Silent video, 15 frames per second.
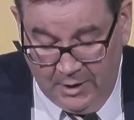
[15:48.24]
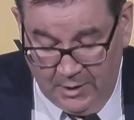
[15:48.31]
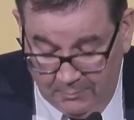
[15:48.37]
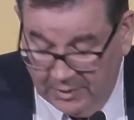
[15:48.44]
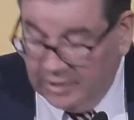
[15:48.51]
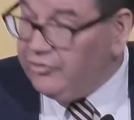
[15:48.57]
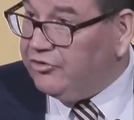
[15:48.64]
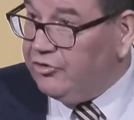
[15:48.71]

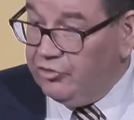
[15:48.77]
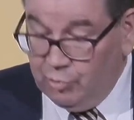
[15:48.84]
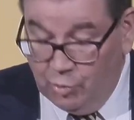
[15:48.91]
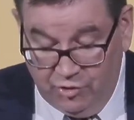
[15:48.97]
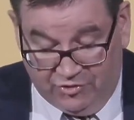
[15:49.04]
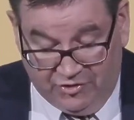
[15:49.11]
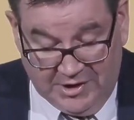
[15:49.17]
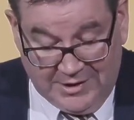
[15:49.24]
Ministers
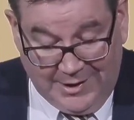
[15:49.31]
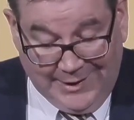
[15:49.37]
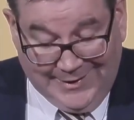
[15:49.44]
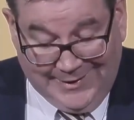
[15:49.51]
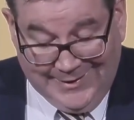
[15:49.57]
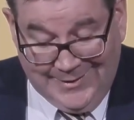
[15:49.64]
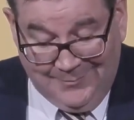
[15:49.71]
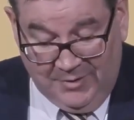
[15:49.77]
were sent a
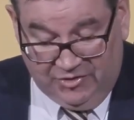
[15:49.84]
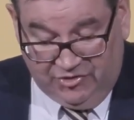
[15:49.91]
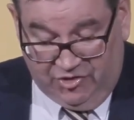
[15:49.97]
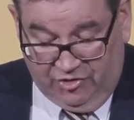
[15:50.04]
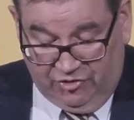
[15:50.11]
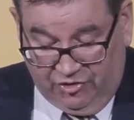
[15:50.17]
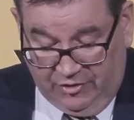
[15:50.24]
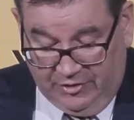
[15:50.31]
clear
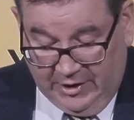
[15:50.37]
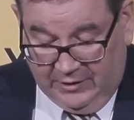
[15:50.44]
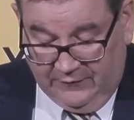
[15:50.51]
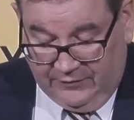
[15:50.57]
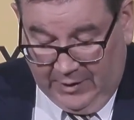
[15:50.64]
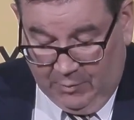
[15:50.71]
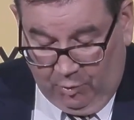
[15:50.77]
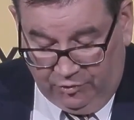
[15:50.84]
message that
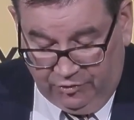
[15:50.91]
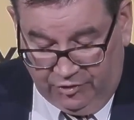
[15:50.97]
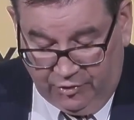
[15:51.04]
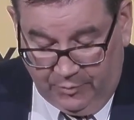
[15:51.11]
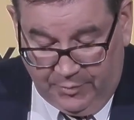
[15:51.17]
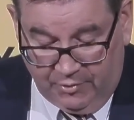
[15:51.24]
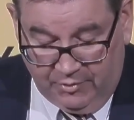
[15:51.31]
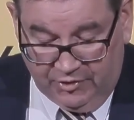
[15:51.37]
if they wanted
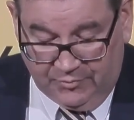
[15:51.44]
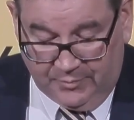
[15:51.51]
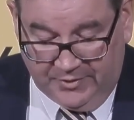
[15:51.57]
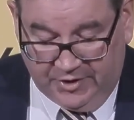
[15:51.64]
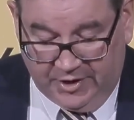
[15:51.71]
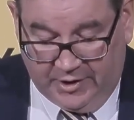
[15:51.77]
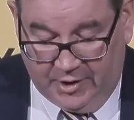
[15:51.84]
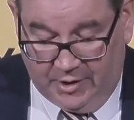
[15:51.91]
to progress
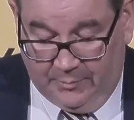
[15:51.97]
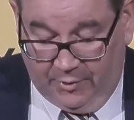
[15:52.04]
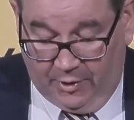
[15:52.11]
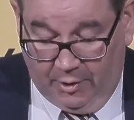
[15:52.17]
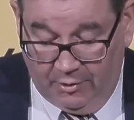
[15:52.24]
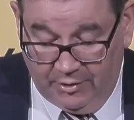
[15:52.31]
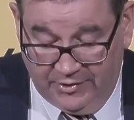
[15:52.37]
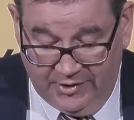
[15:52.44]
particular
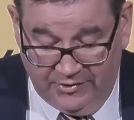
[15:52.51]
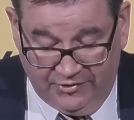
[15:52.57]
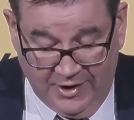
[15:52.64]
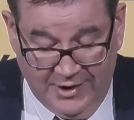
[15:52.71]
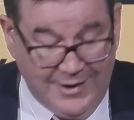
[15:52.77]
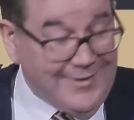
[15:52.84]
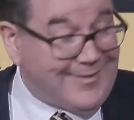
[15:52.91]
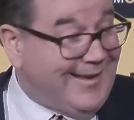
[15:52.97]
priorities,
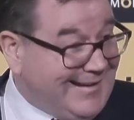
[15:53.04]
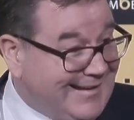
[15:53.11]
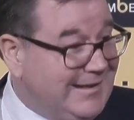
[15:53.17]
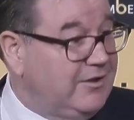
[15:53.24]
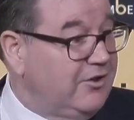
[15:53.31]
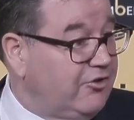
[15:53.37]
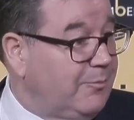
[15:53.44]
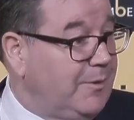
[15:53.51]
they
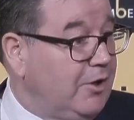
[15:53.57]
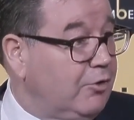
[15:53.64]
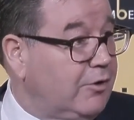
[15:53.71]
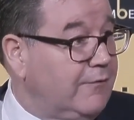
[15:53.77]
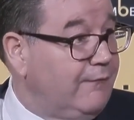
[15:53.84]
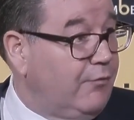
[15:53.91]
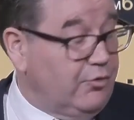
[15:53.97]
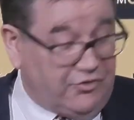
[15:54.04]
needed to be
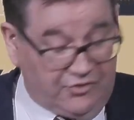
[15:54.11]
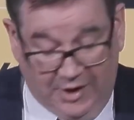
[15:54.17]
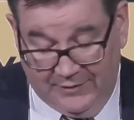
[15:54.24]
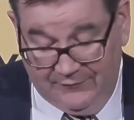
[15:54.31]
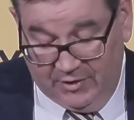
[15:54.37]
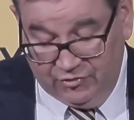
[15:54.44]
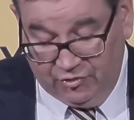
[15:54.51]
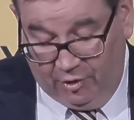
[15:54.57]
looking for
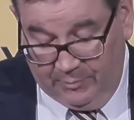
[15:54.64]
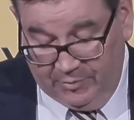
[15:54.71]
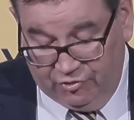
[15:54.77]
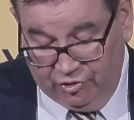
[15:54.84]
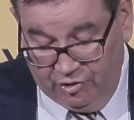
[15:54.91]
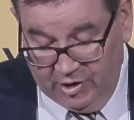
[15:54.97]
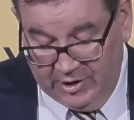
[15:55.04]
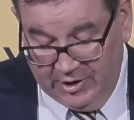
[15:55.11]
savings
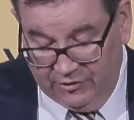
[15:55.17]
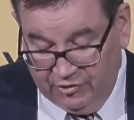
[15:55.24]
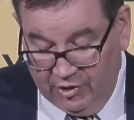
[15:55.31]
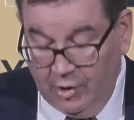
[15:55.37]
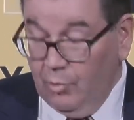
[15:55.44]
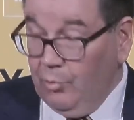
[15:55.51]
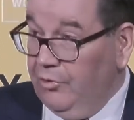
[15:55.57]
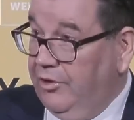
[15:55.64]
opportunities
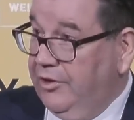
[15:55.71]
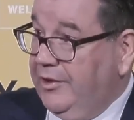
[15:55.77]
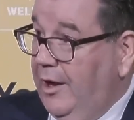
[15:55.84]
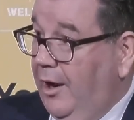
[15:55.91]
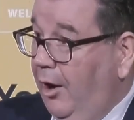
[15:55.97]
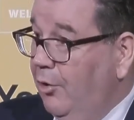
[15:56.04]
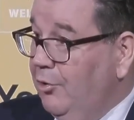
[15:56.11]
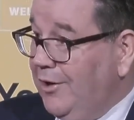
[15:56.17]
within
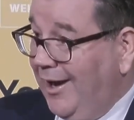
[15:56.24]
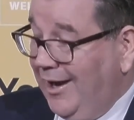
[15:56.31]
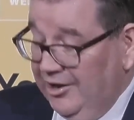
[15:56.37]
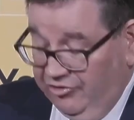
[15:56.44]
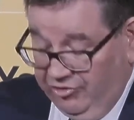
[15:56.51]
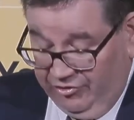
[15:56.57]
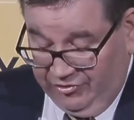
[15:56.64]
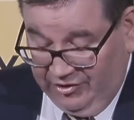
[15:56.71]
their own
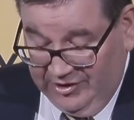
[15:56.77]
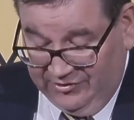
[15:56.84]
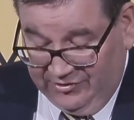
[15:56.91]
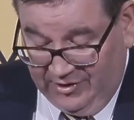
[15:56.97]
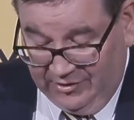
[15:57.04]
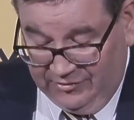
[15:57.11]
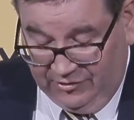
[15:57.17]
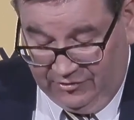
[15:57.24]
agency's
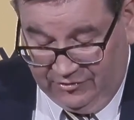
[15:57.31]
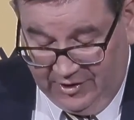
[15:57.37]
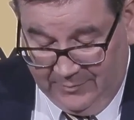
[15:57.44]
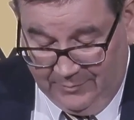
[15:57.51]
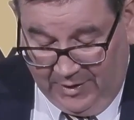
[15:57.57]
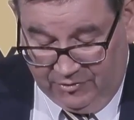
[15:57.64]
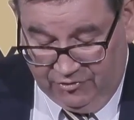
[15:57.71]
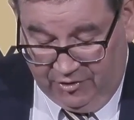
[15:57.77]

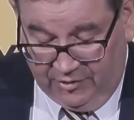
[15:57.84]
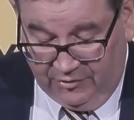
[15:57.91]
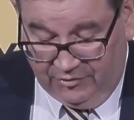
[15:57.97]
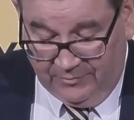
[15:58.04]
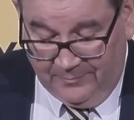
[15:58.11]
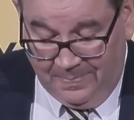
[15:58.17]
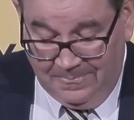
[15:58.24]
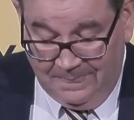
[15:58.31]
existing
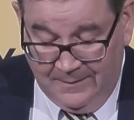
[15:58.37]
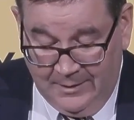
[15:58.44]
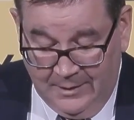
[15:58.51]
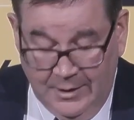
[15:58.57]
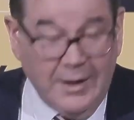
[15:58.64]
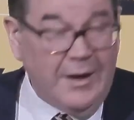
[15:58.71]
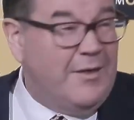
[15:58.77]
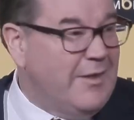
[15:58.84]
budgets.
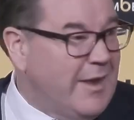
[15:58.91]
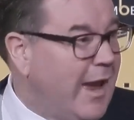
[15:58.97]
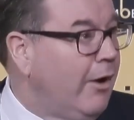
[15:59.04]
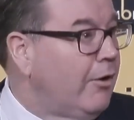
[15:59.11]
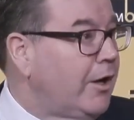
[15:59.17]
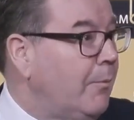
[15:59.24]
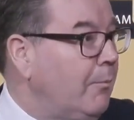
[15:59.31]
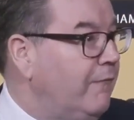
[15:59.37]
The
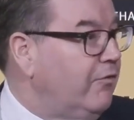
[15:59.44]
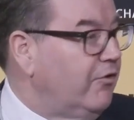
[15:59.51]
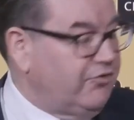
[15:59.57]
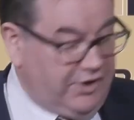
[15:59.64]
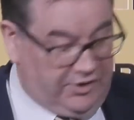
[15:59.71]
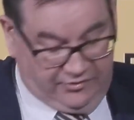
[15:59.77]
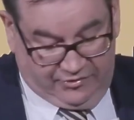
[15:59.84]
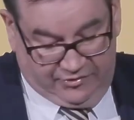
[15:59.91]
outcome of
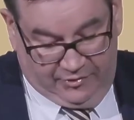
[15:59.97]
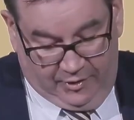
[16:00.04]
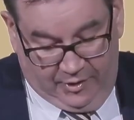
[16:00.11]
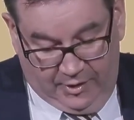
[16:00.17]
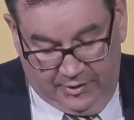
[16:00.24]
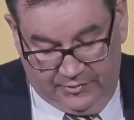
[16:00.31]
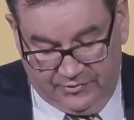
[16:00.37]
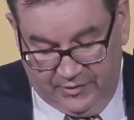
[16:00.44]
this
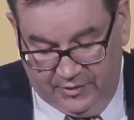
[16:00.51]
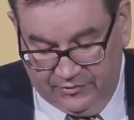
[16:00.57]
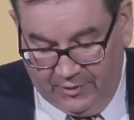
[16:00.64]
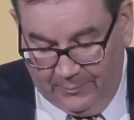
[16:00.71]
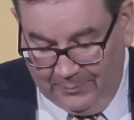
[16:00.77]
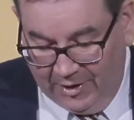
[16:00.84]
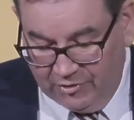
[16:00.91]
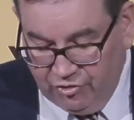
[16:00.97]
exercise is
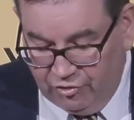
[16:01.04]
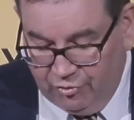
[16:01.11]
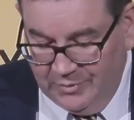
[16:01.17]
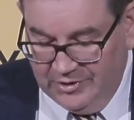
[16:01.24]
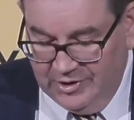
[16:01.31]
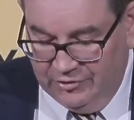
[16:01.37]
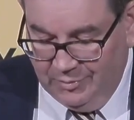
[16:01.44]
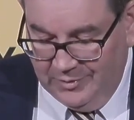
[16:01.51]
that Budget
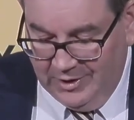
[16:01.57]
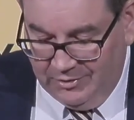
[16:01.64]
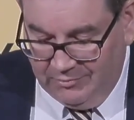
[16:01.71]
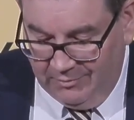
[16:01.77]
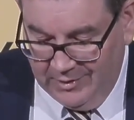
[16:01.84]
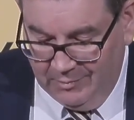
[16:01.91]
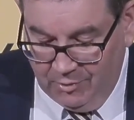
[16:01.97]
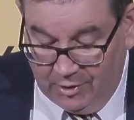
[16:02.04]

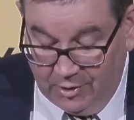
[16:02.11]
2023 will